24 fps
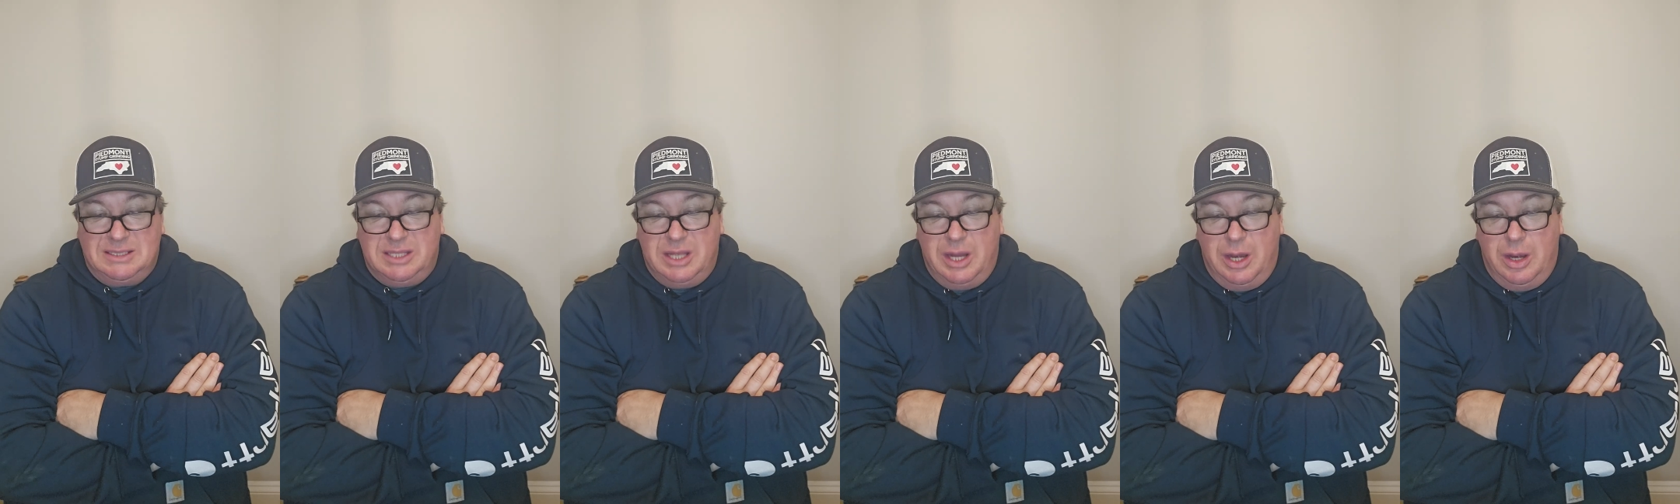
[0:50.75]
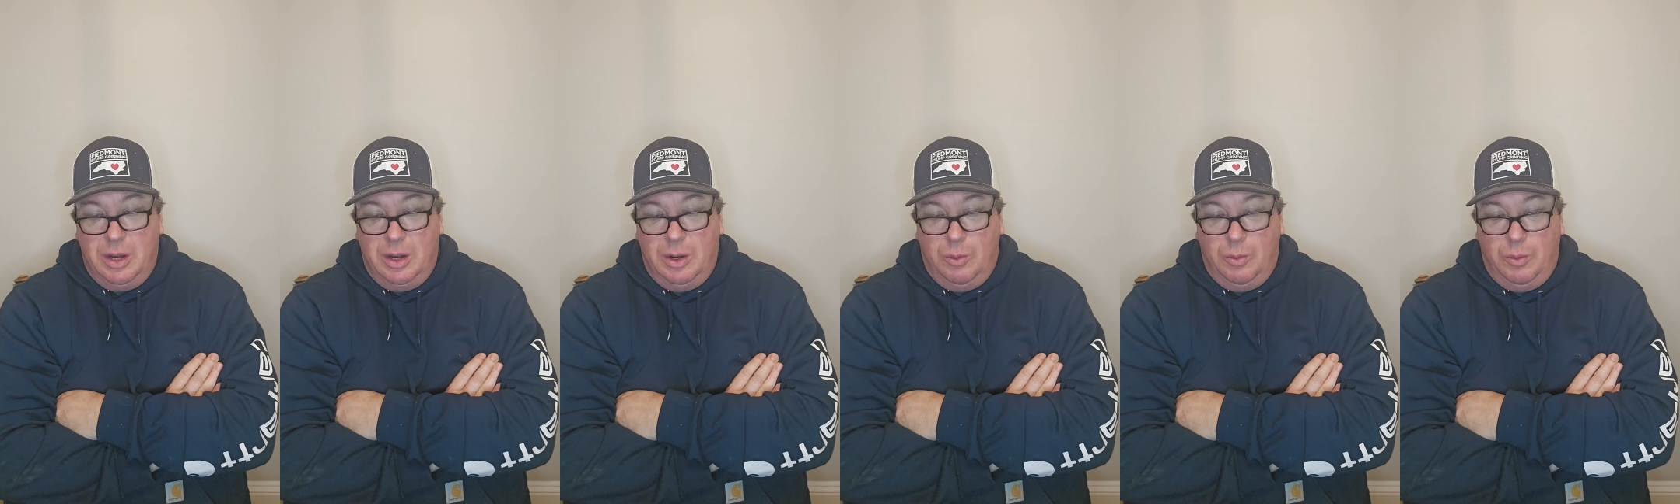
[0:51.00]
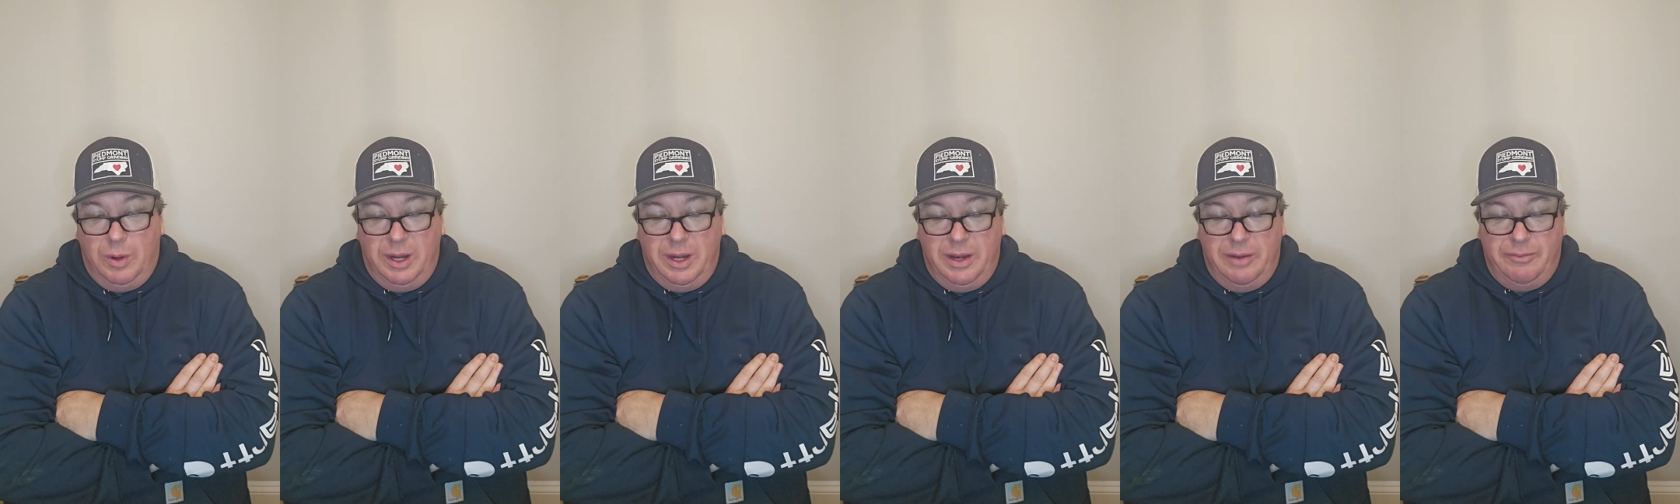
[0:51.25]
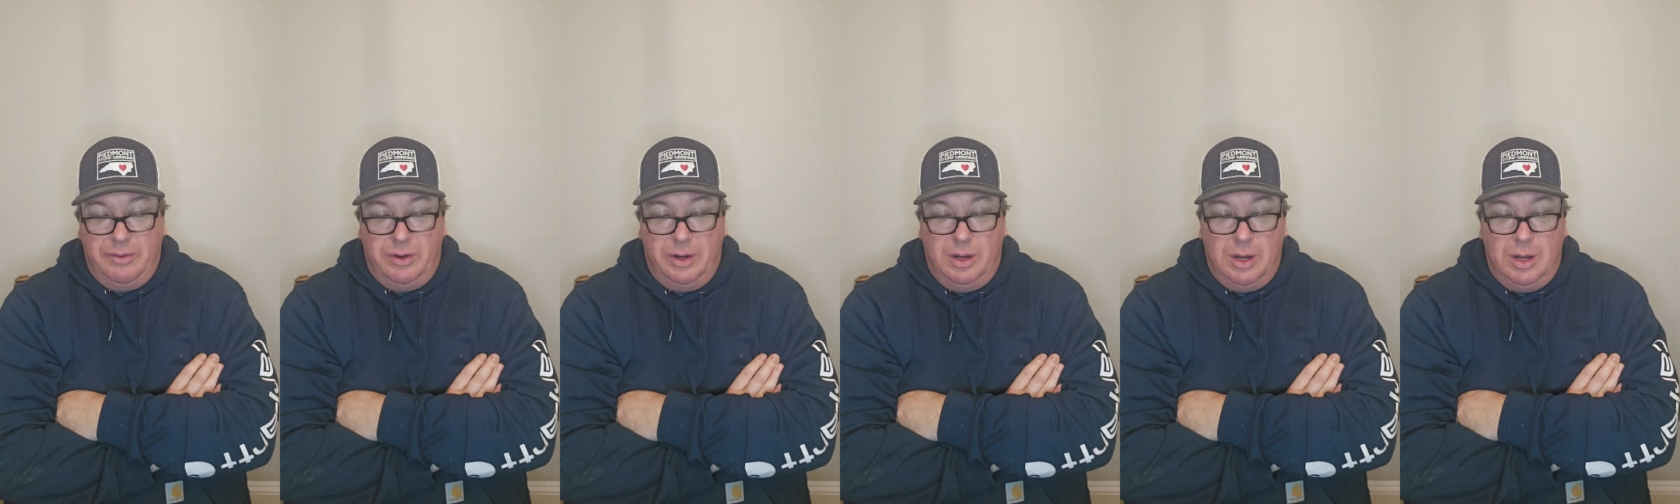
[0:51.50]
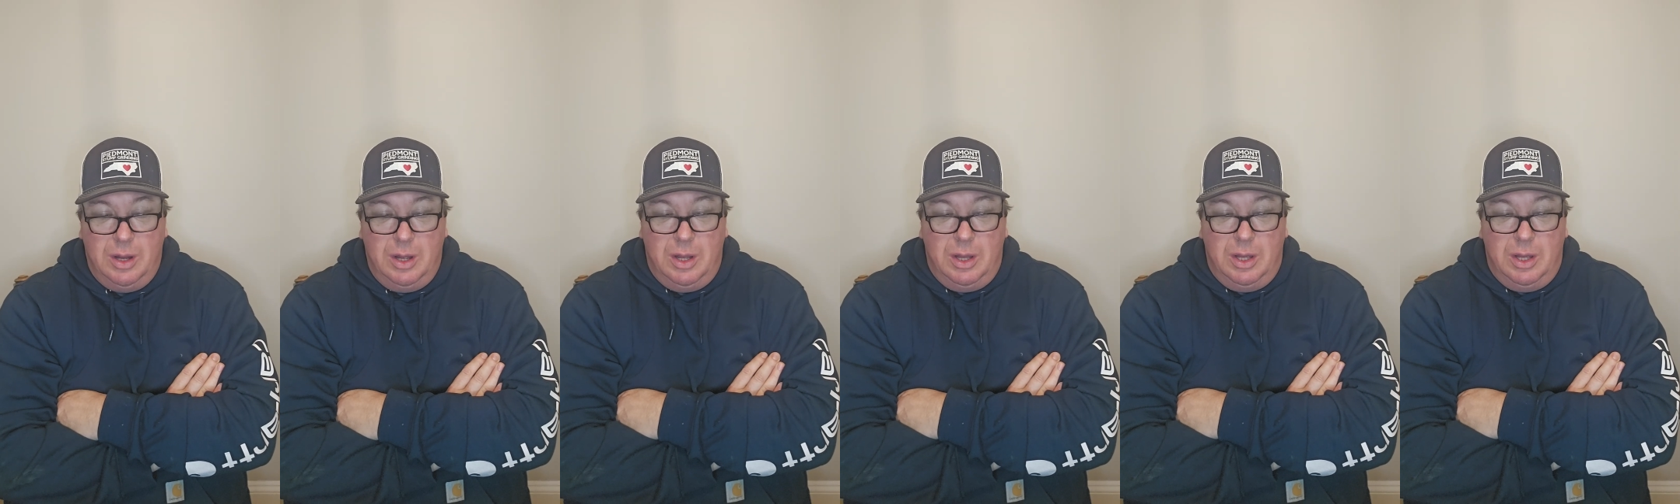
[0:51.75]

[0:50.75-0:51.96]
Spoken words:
there or whatever,